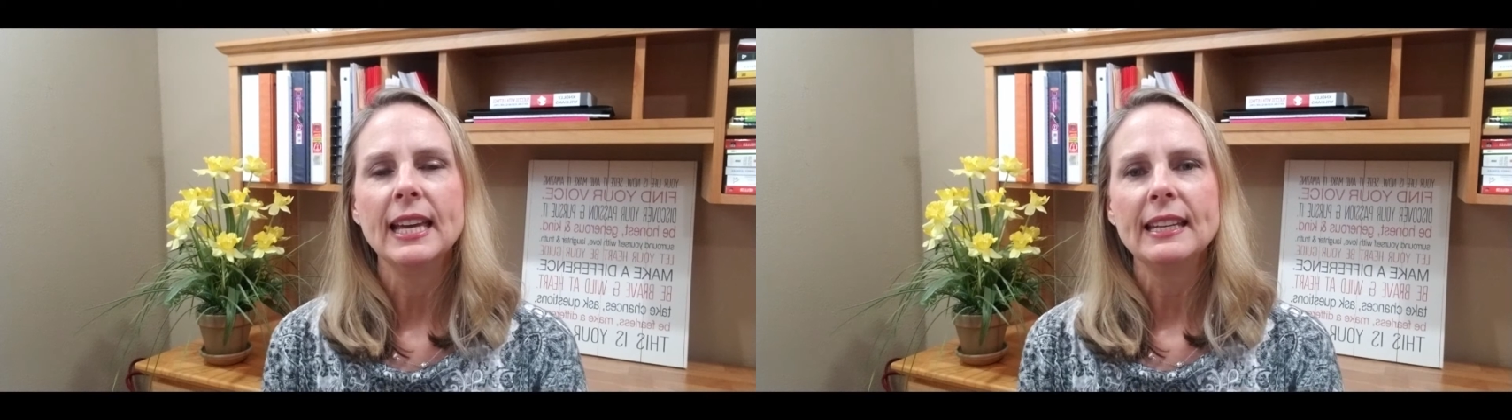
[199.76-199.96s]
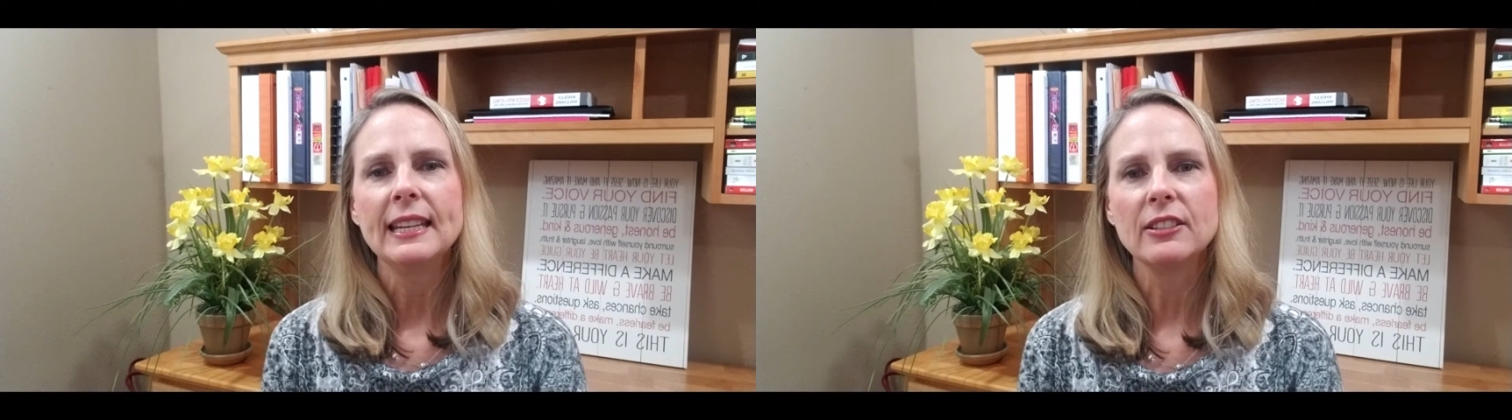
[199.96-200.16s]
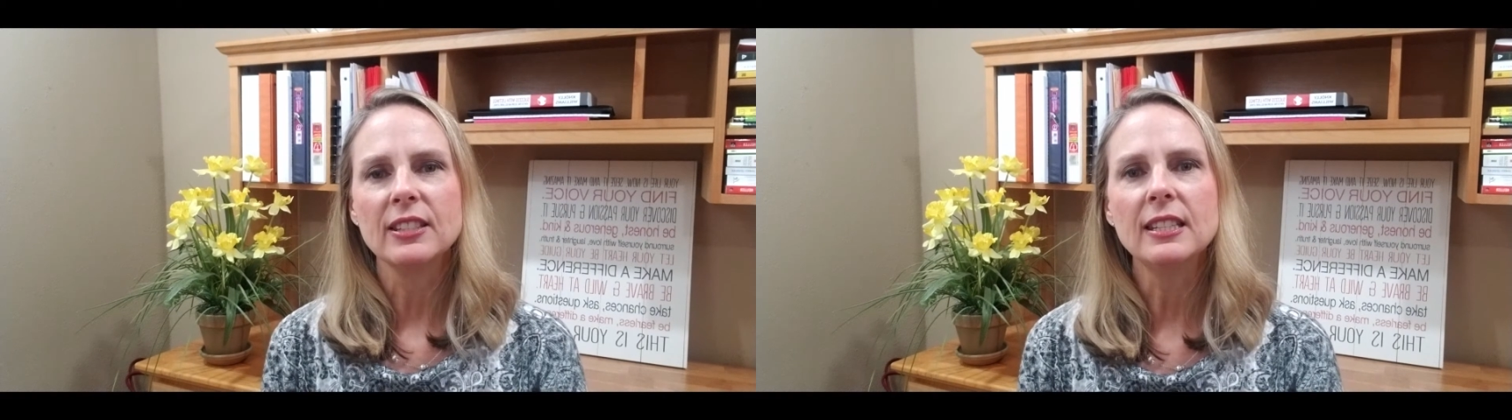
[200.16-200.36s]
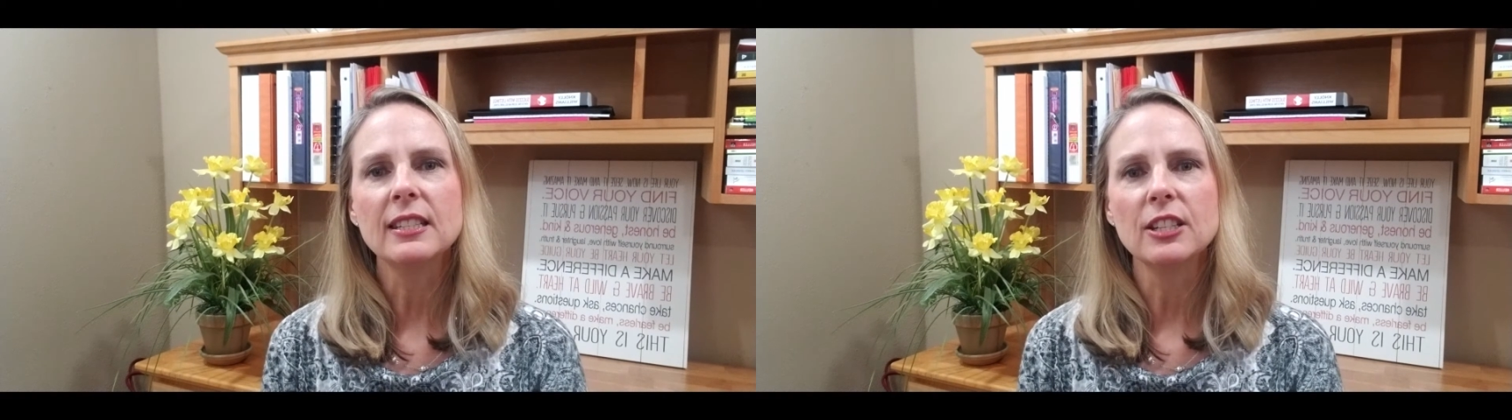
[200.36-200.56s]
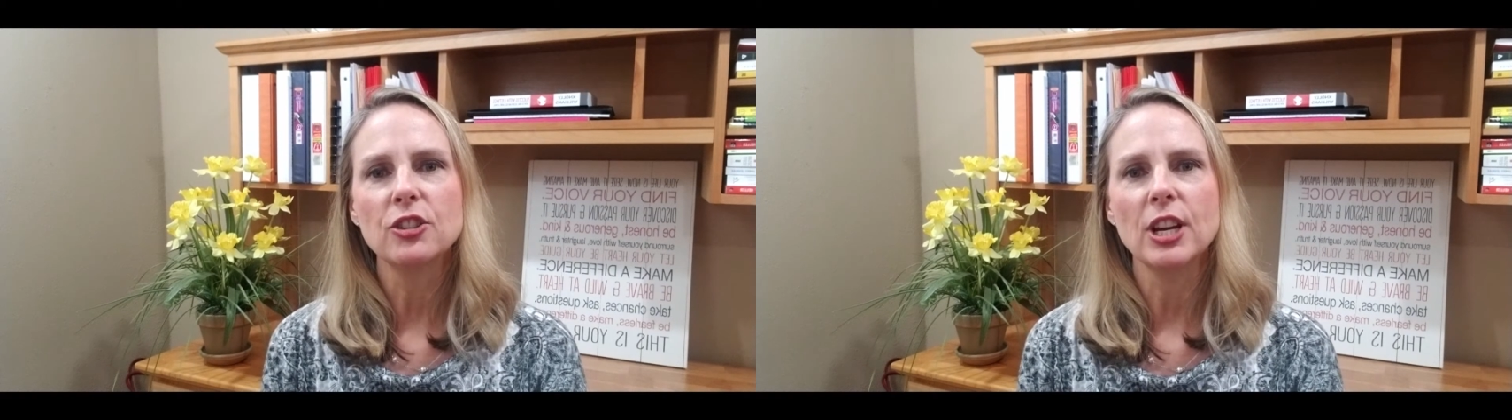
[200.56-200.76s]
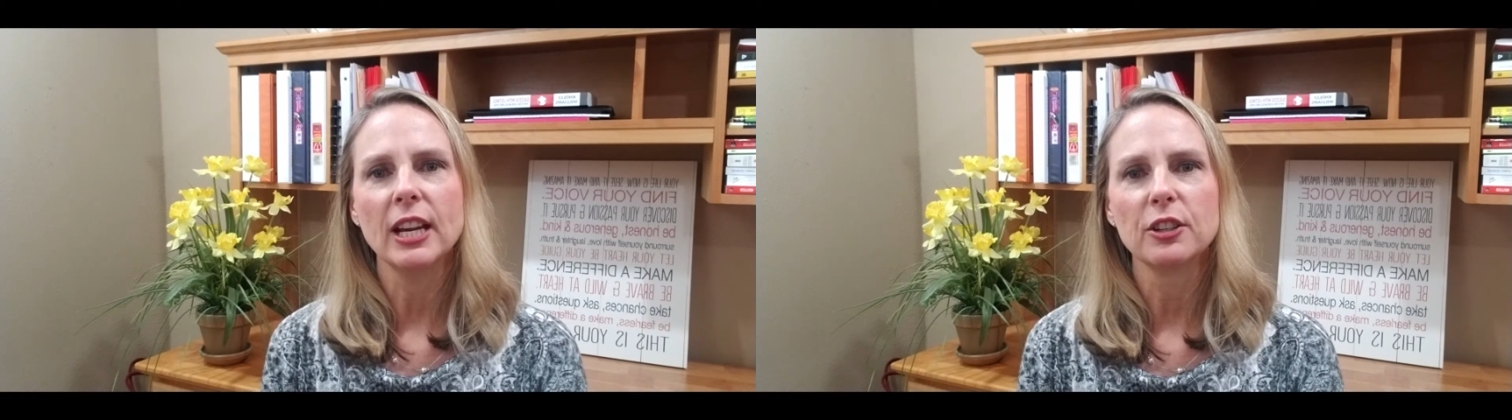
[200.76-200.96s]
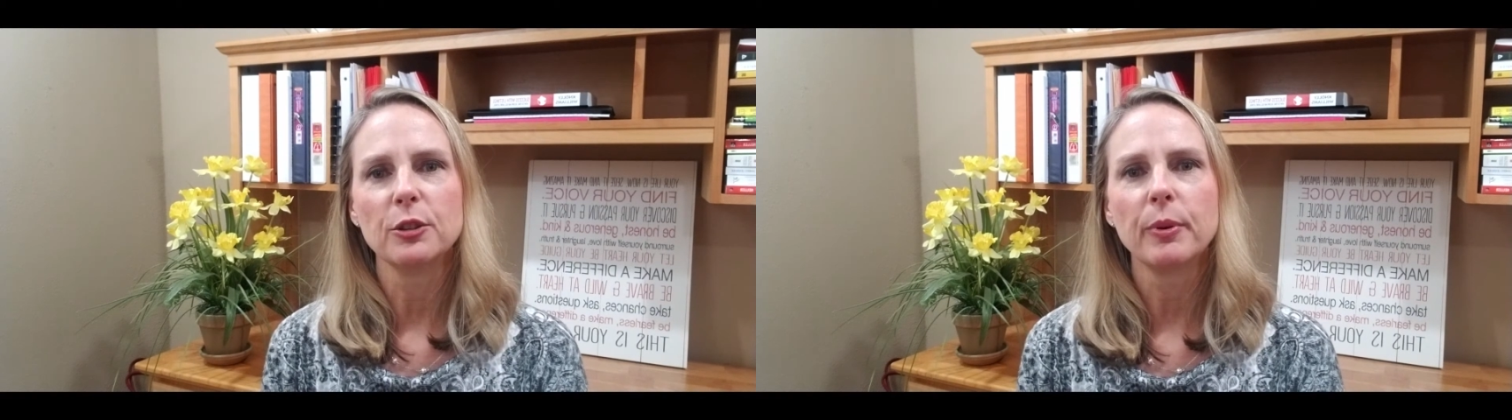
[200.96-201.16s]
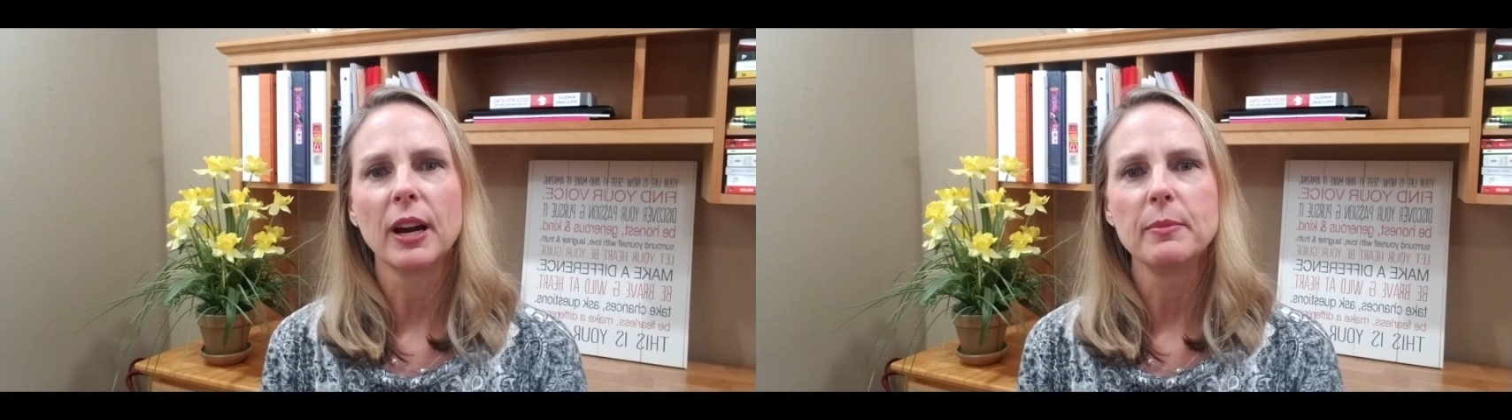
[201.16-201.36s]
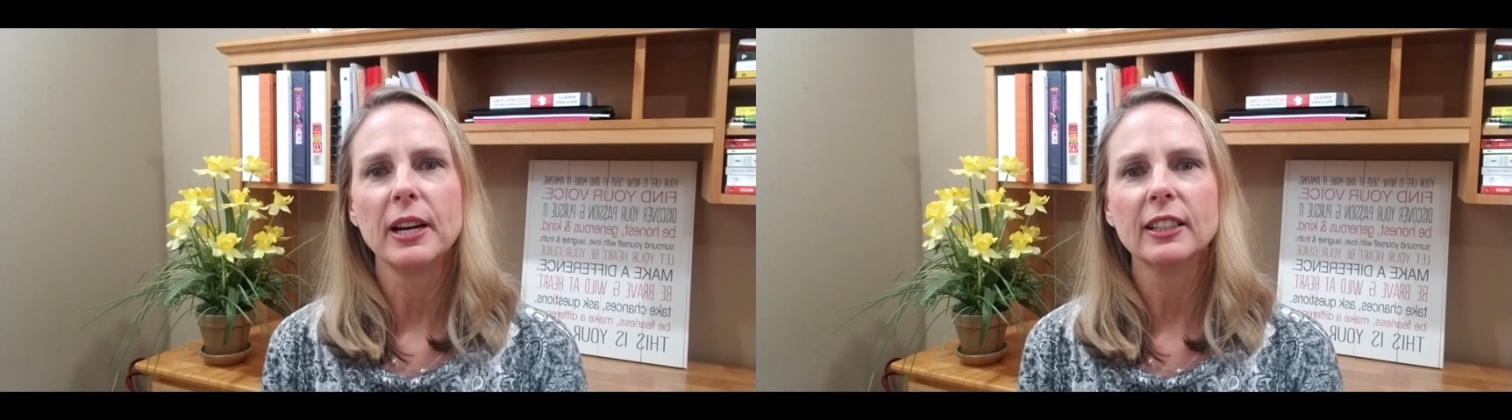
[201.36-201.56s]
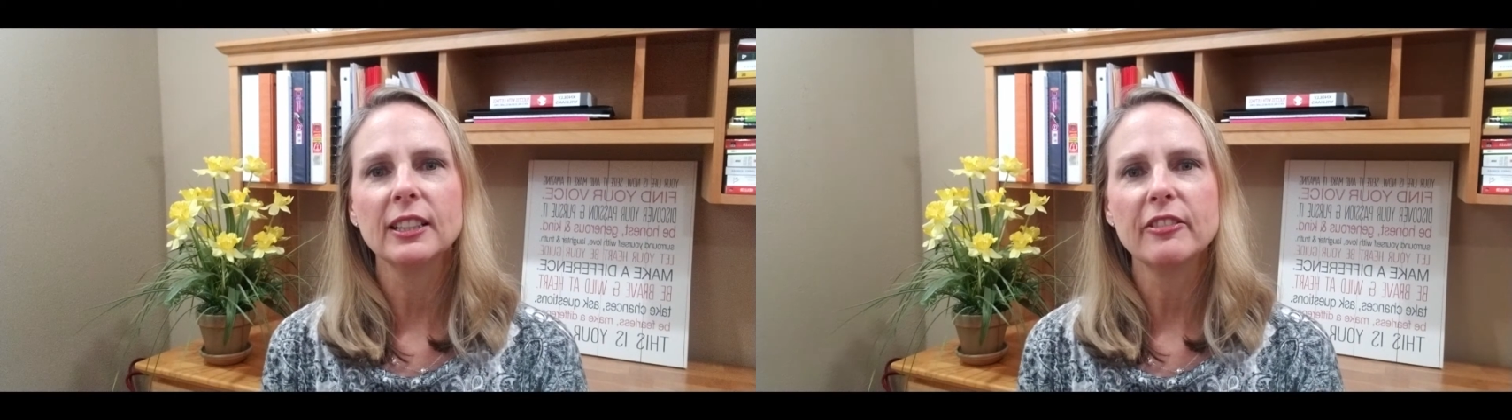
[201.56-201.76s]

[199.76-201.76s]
Now, since this channel primarily